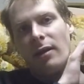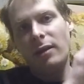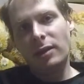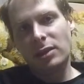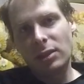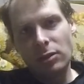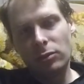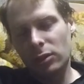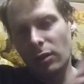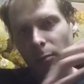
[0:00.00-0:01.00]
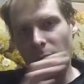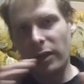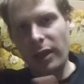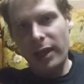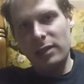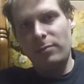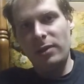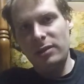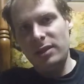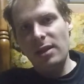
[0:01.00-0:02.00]
institutional money has
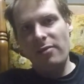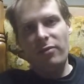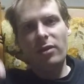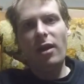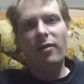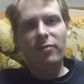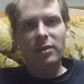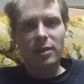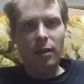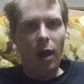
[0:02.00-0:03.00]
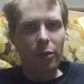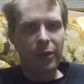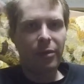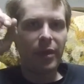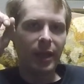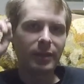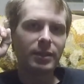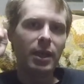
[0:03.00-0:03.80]
been siphoned off into other things.